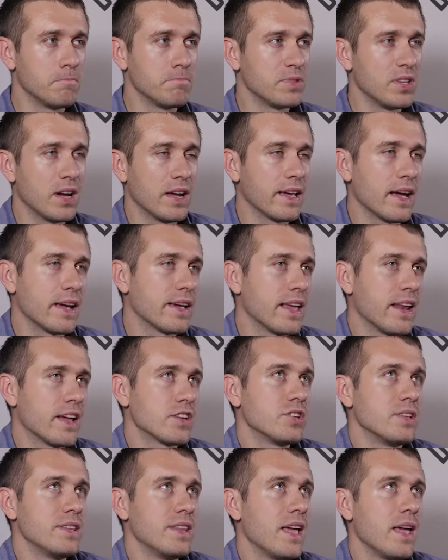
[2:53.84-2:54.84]
I can
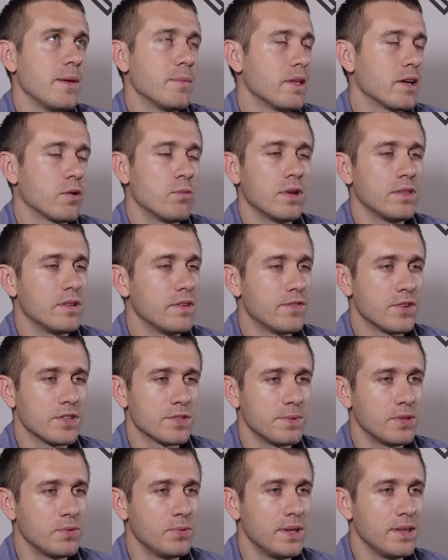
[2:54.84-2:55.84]
actually name like one
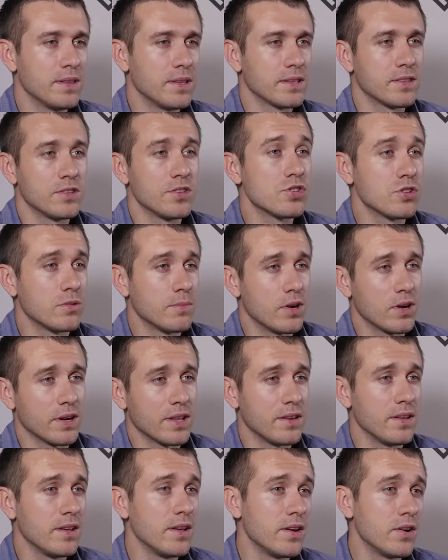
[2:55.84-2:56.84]
difference between like digital
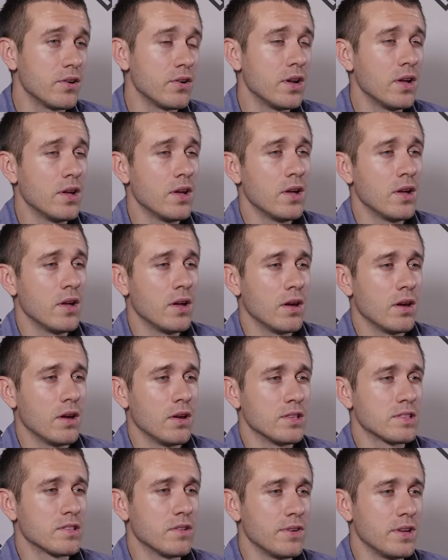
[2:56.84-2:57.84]
market here
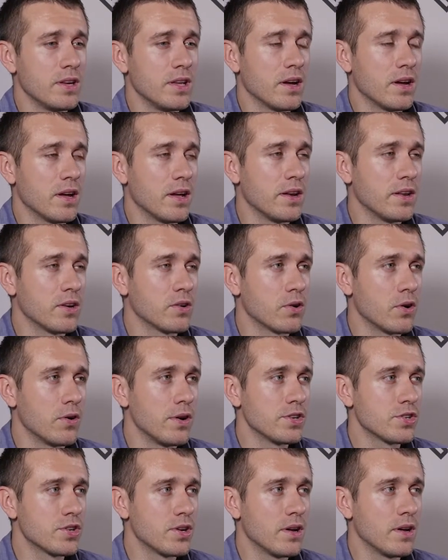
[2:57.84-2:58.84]
in Slovenia and in
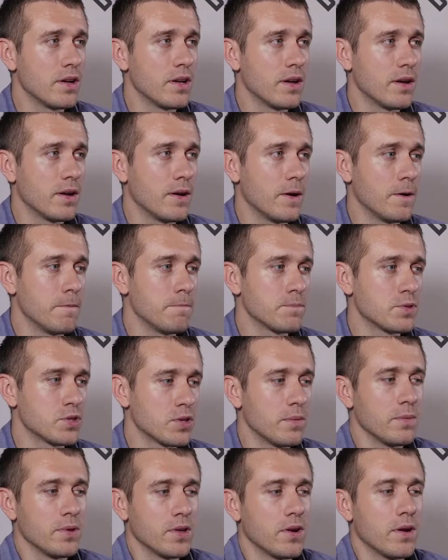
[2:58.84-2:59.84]
Croatia.
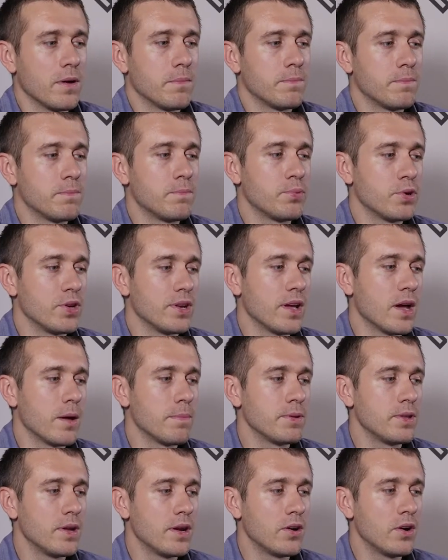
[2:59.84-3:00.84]
So I'm pretty
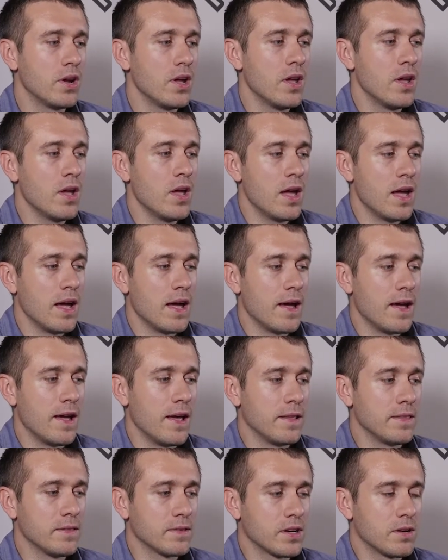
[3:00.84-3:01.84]
happy there.
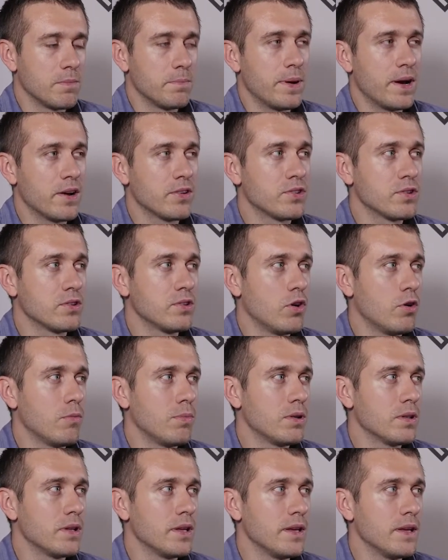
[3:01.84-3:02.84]
And compared to
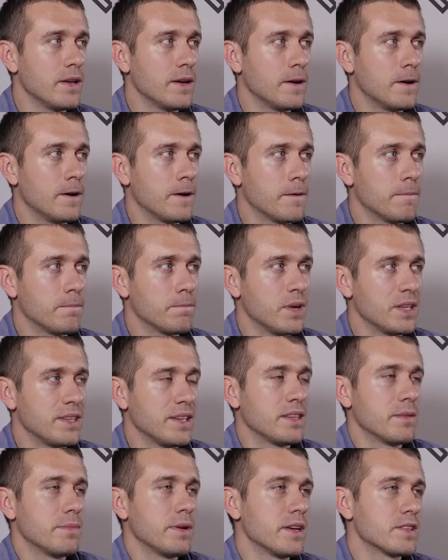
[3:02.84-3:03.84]
globally, I
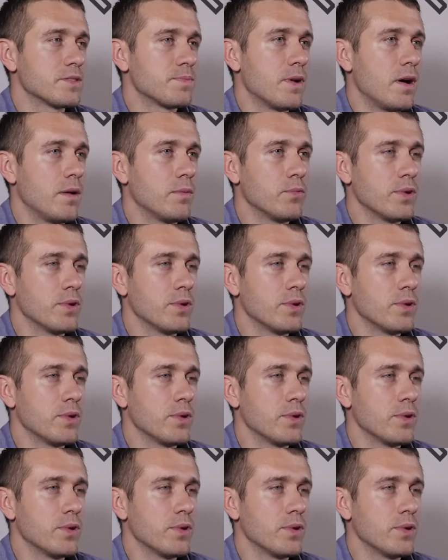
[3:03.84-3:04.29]
think the biggest problem